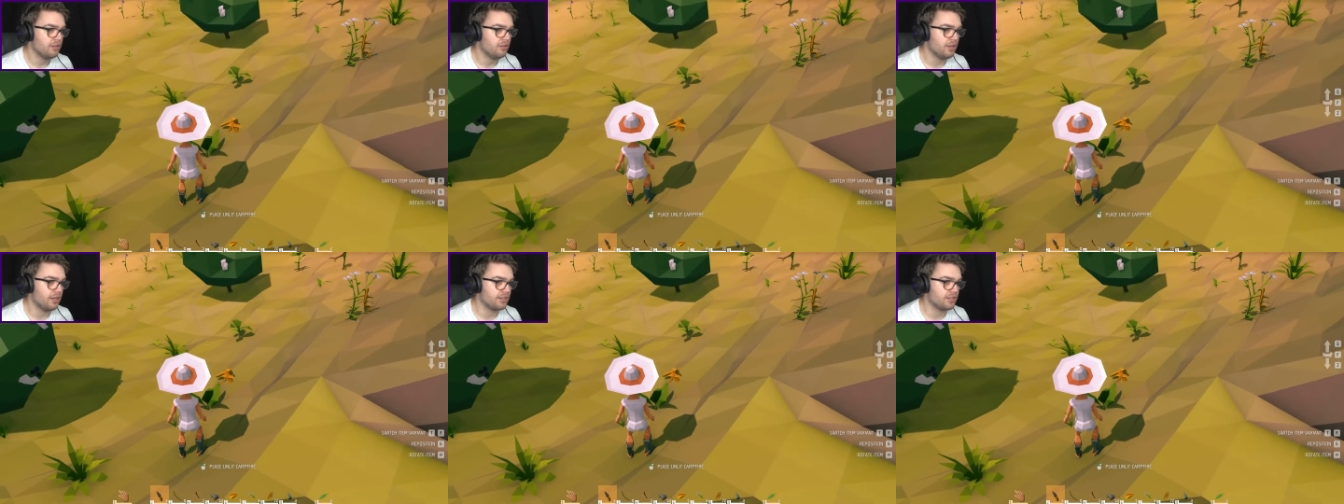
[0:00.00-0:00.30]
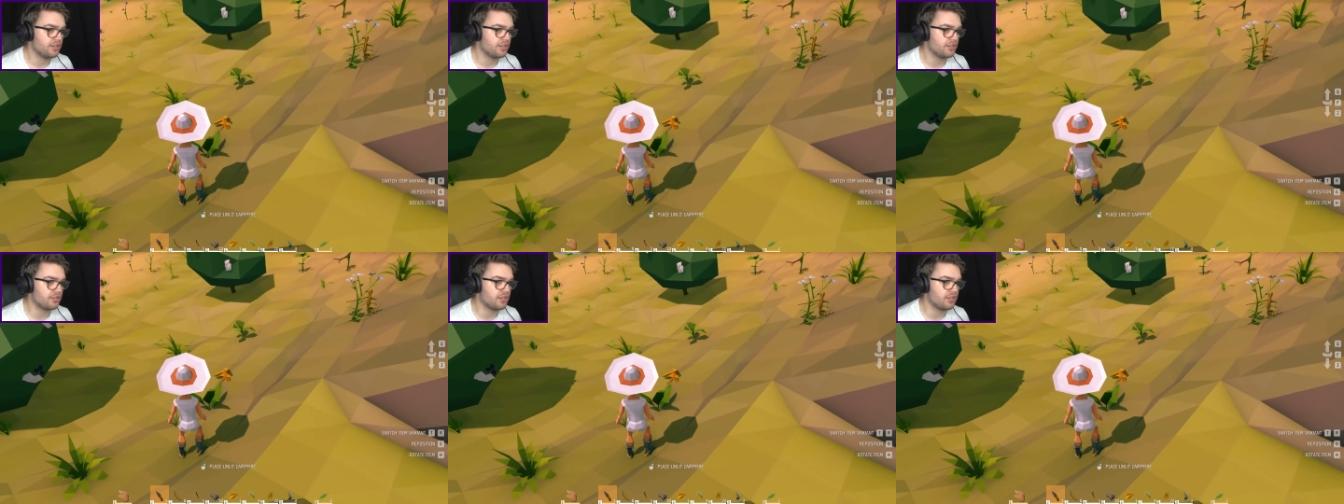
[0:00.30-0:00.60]
like,
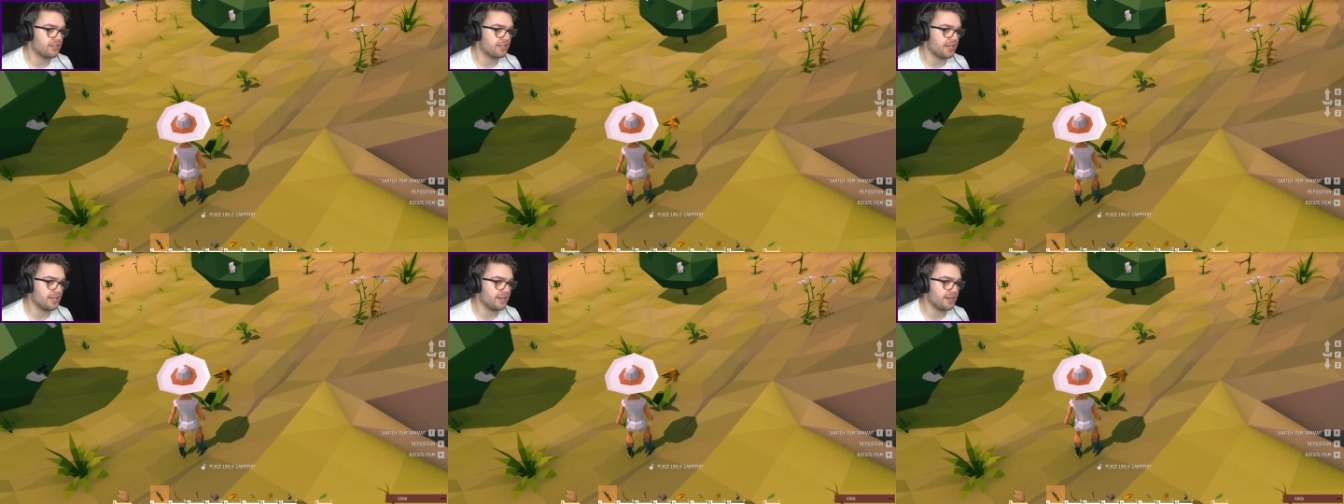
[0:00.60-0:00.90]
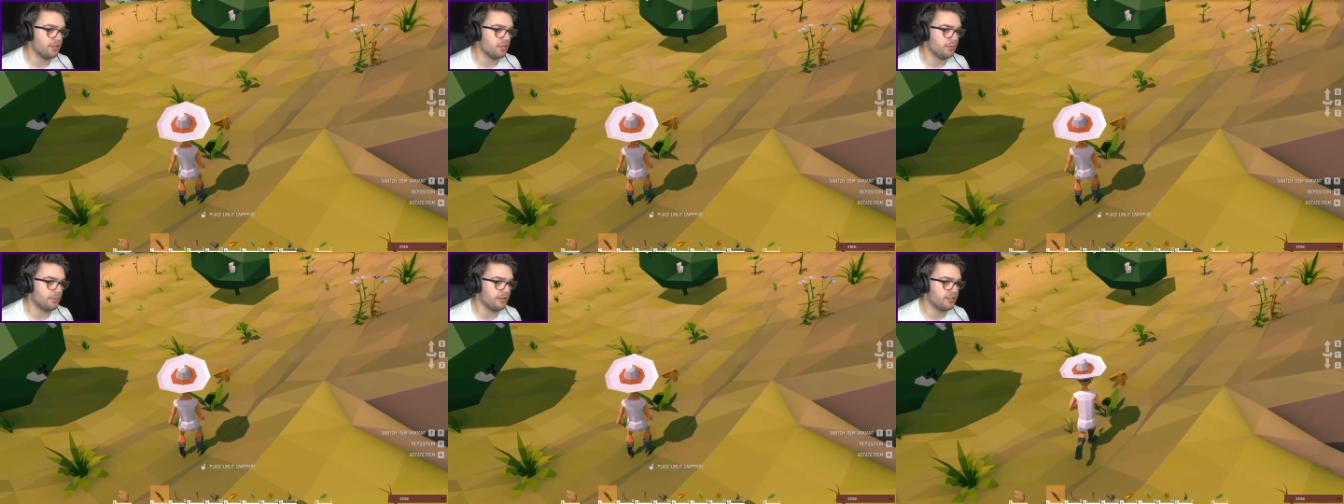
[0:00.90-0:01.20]
just down the
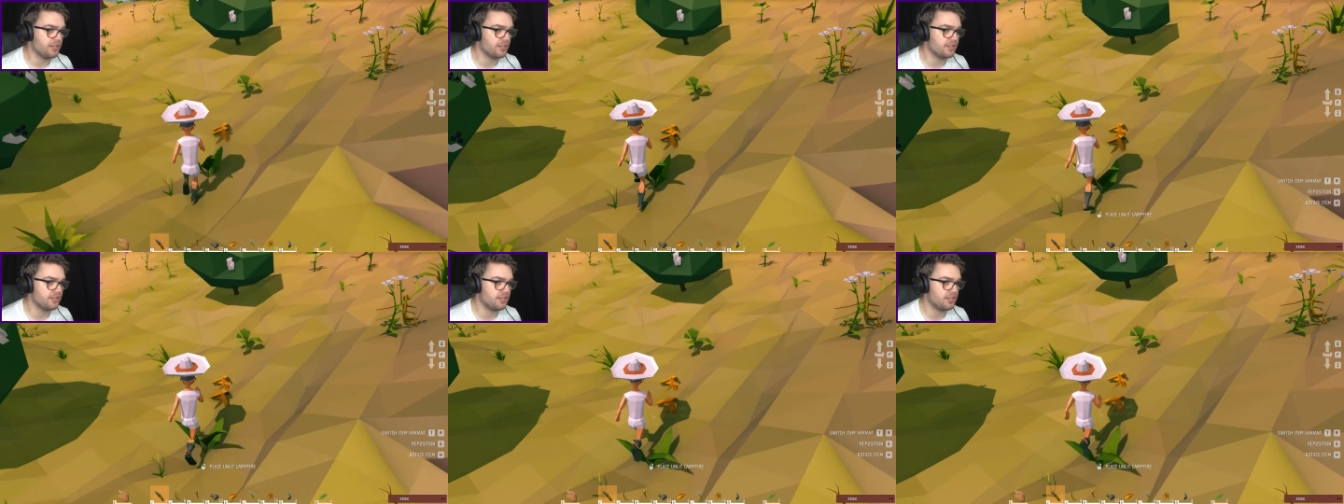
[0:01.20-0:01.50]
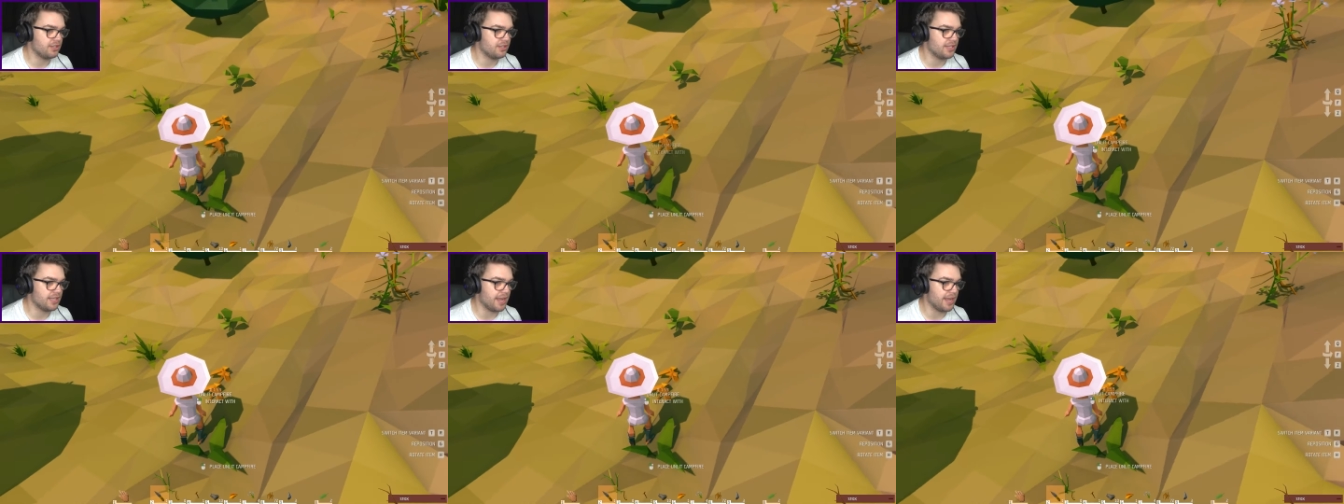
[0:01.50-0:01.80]
hill a bit.
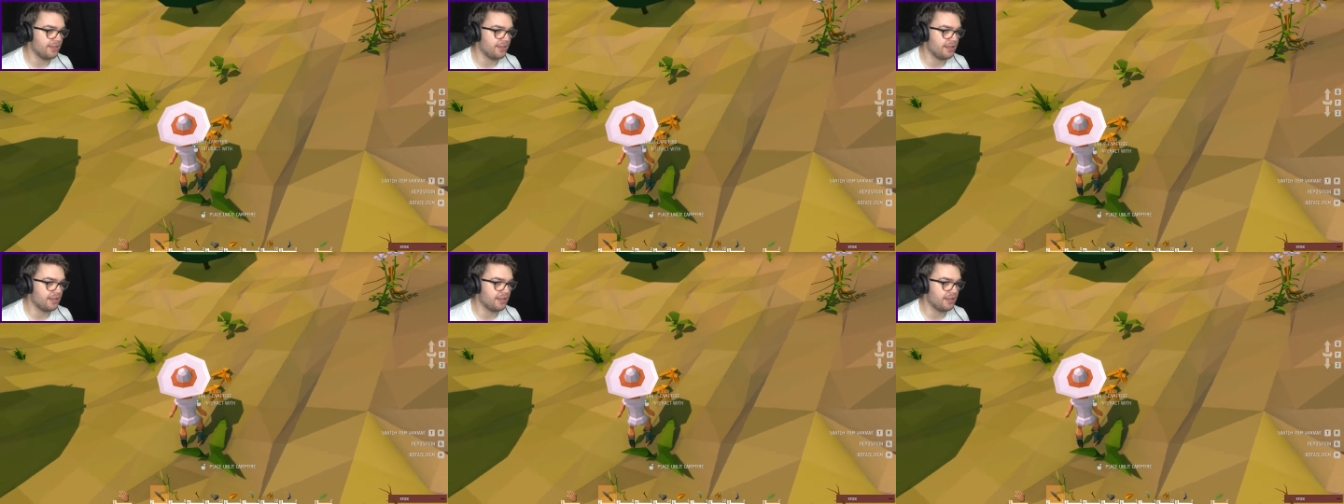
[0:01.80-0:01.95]
Just there.